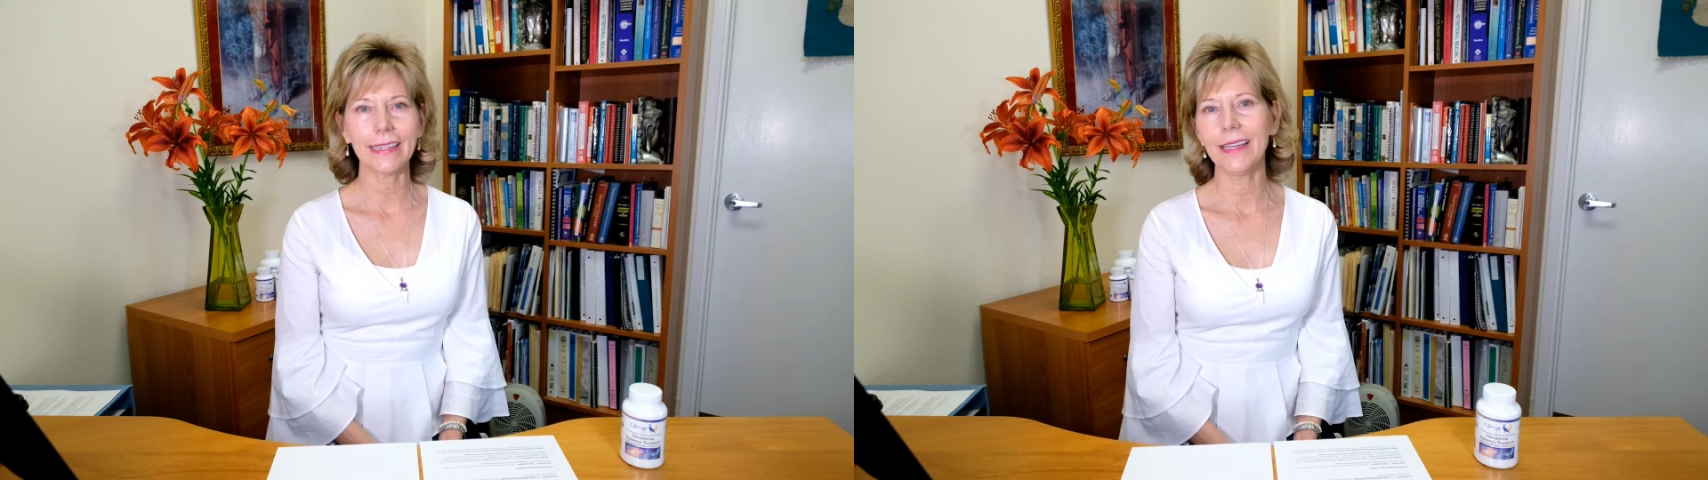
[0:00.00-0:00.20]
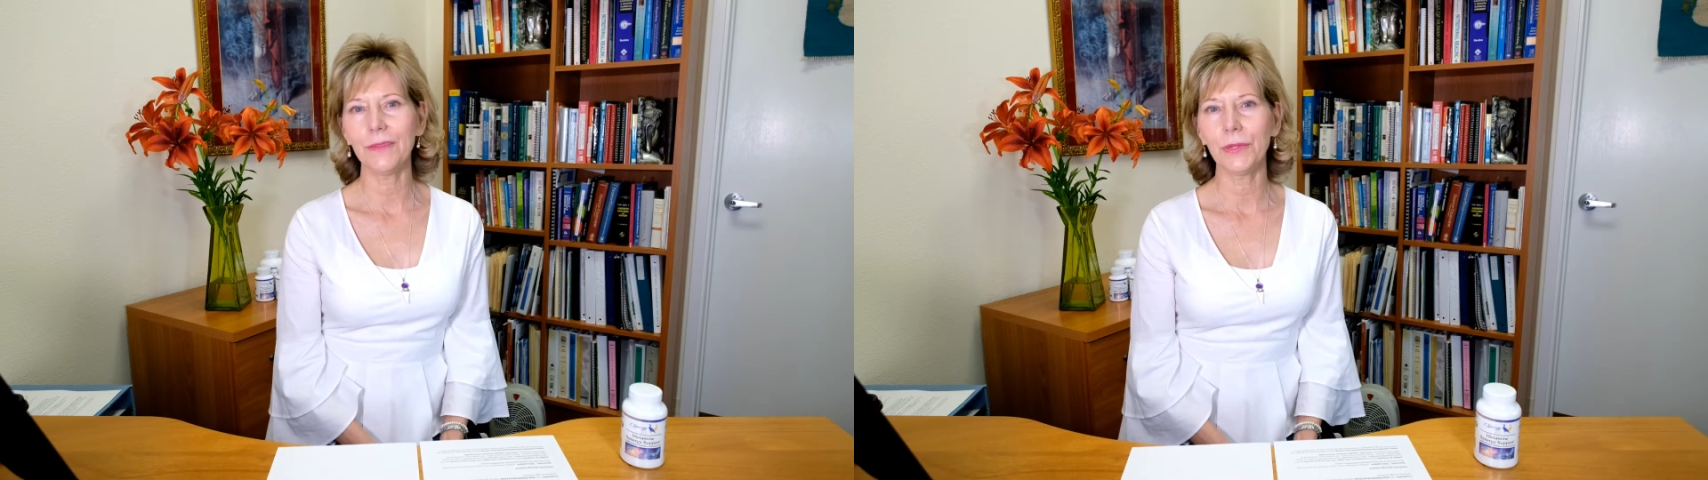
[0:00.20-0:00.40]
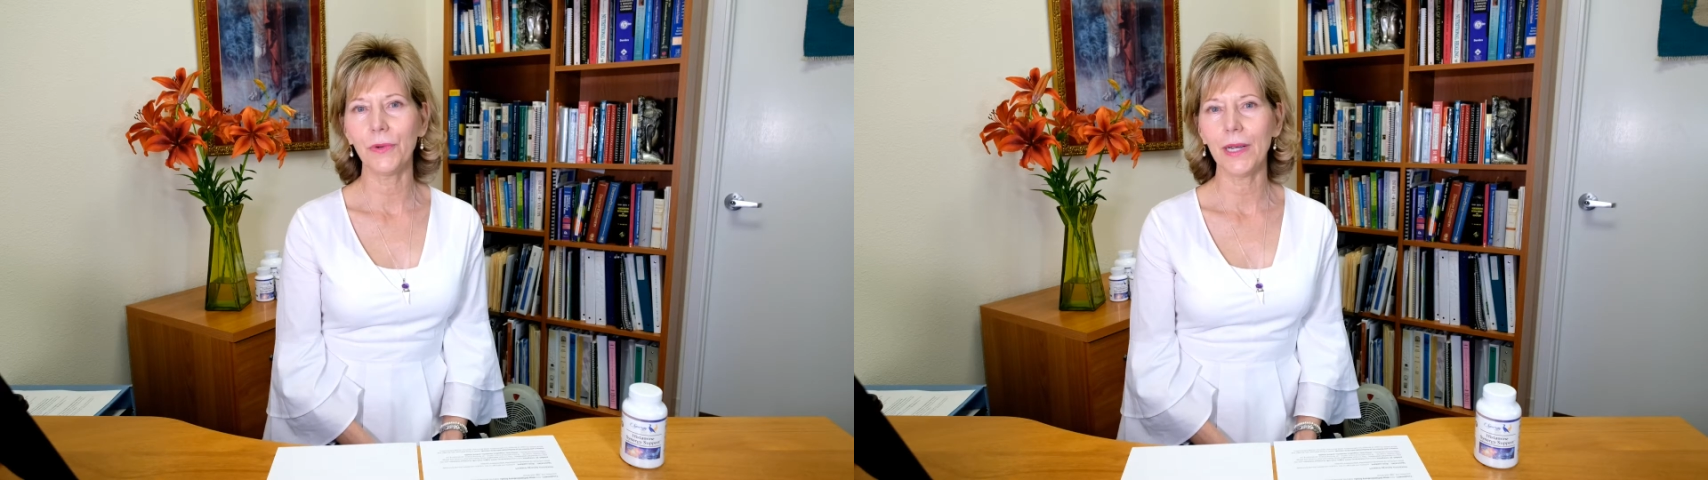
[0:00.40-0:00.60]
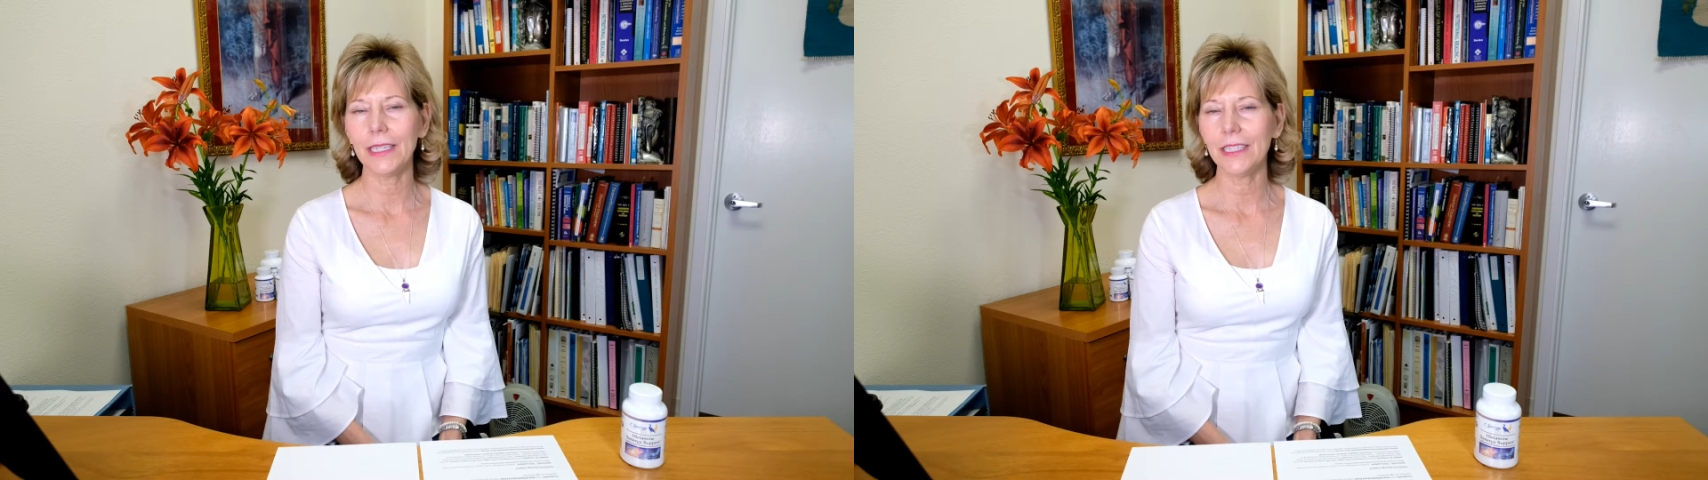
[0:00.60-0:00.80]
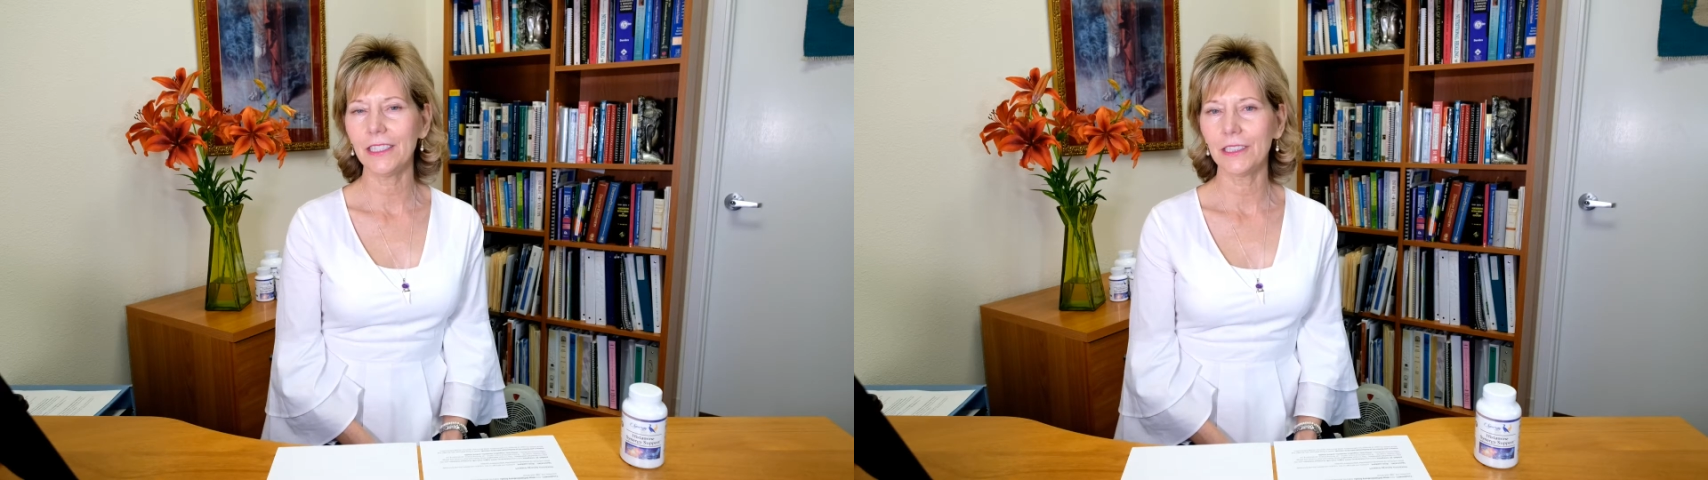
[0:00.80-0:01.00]
and we want
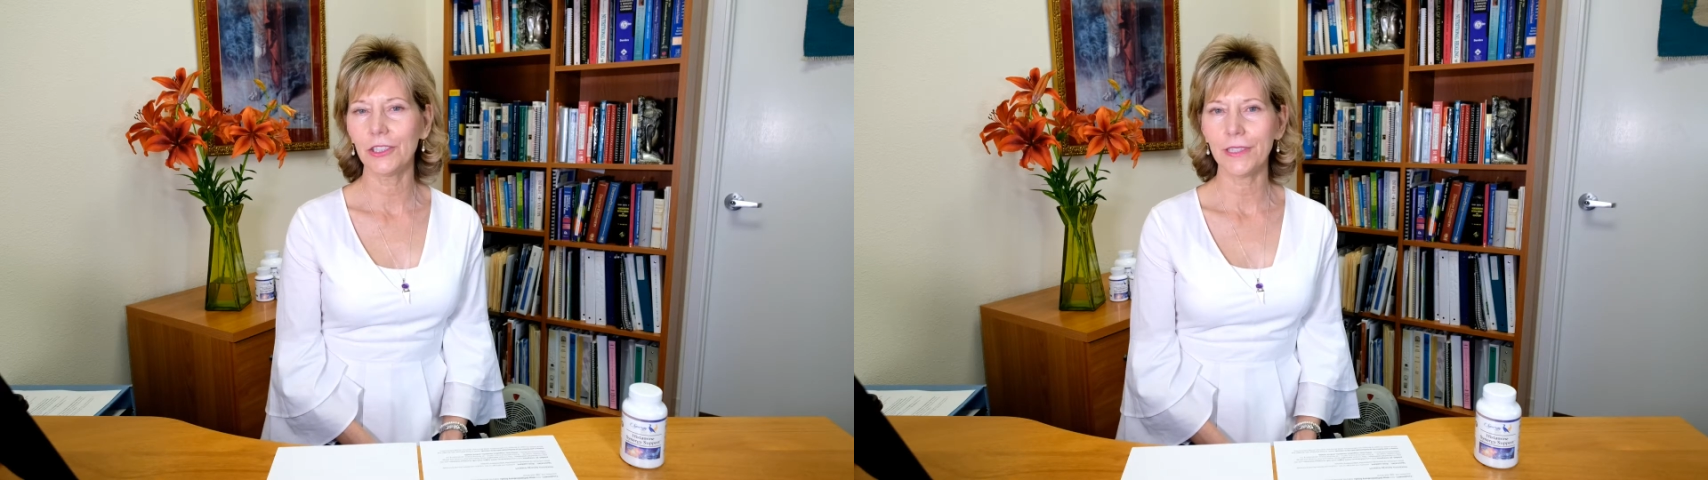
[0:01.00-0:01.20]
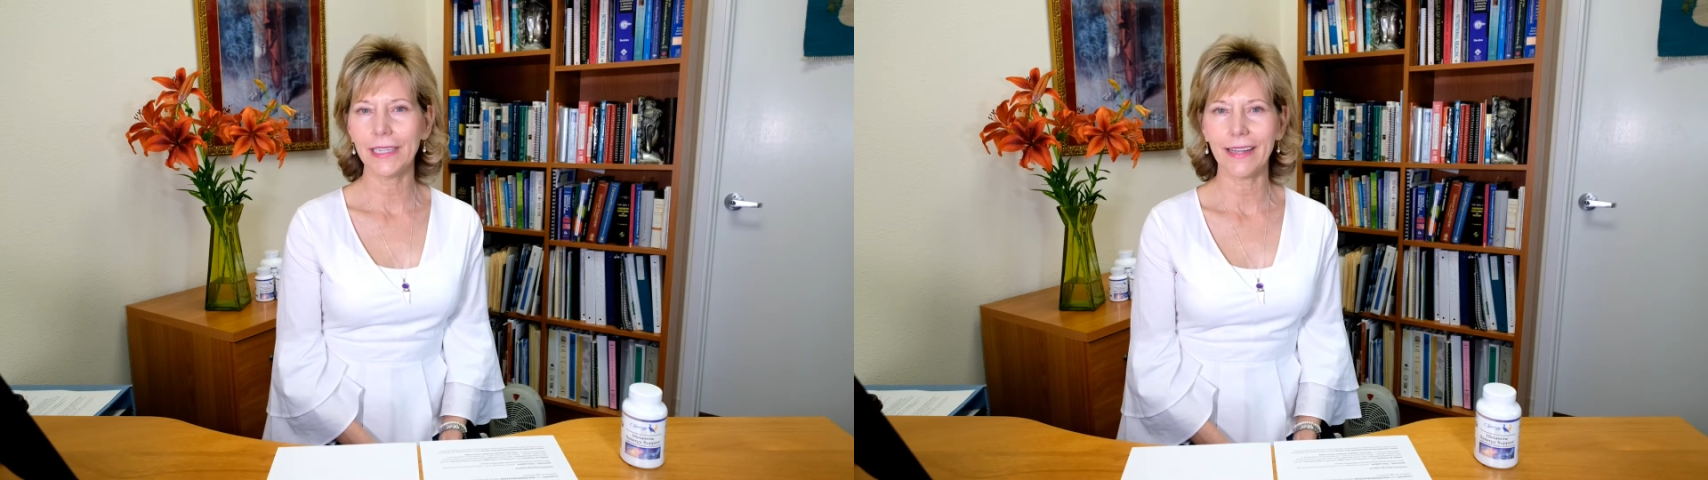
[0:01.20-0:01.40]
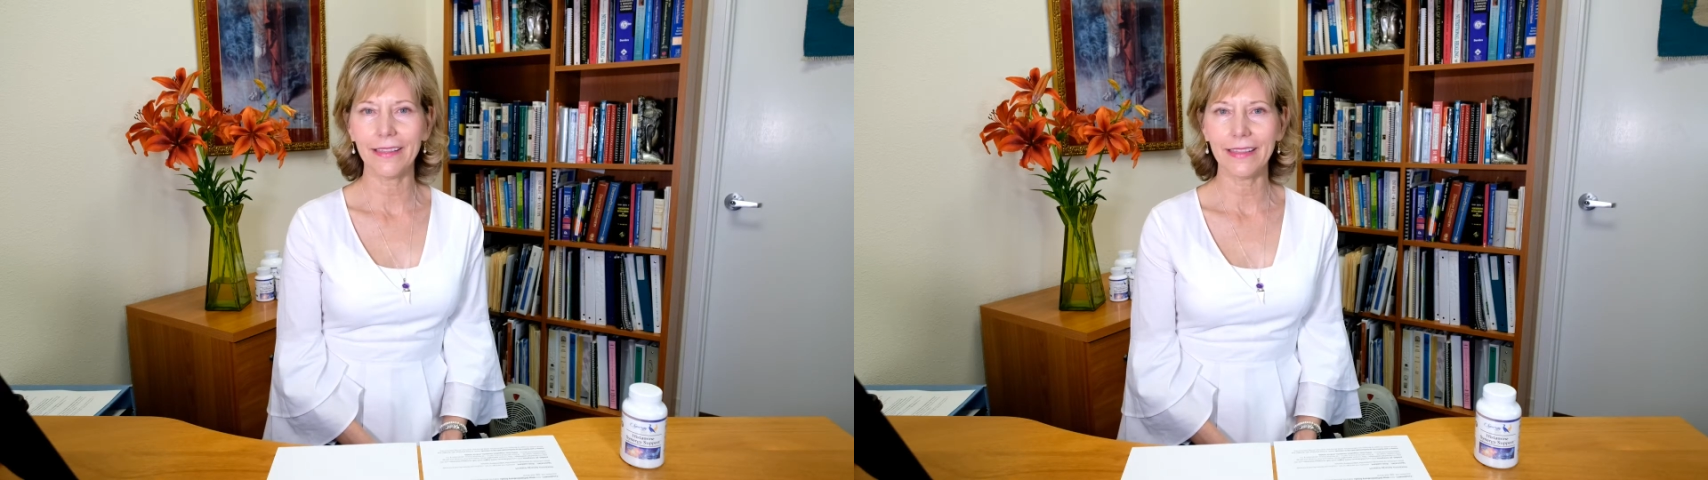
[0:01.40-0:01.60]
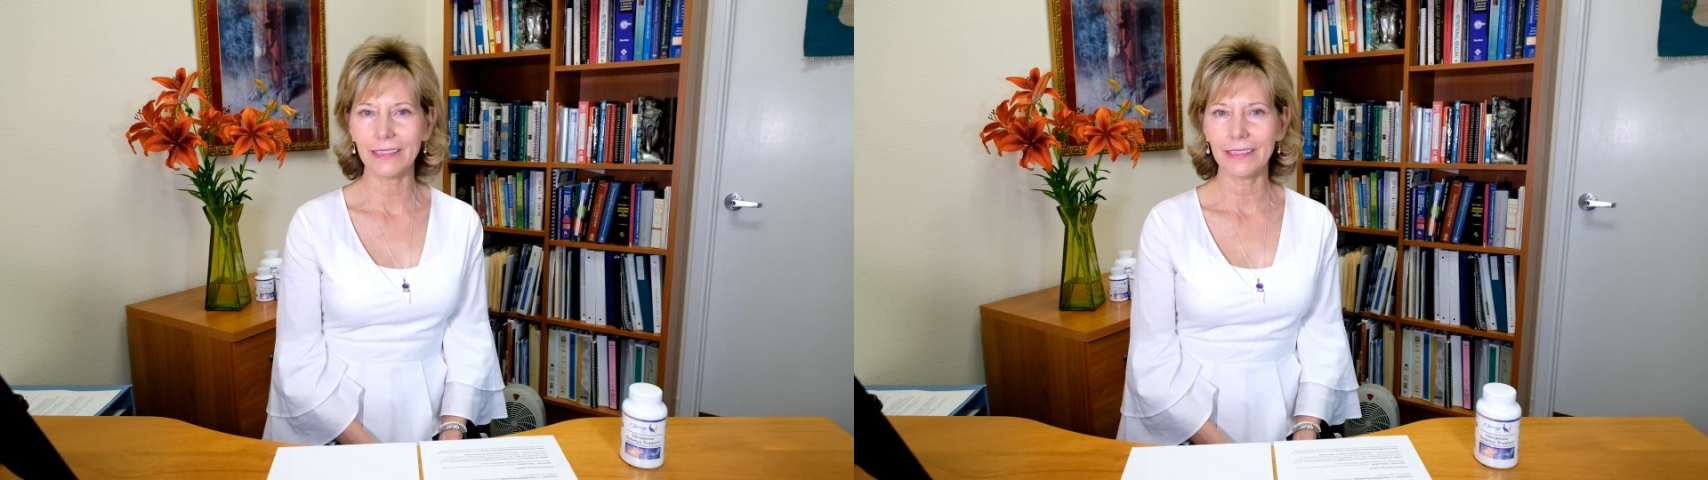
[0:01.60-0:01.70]
you to enjoy a healthy